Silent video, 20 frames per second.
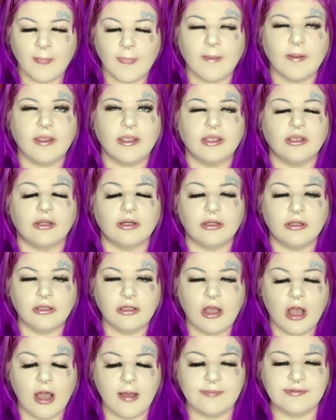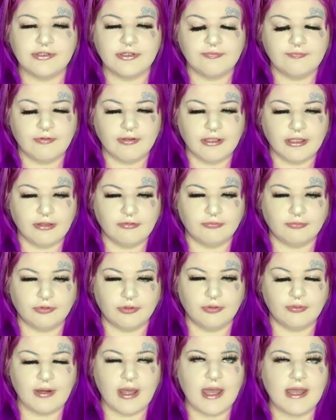Okay, girl cops are fucking
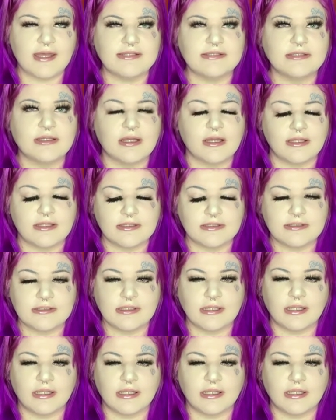rude ass cunts.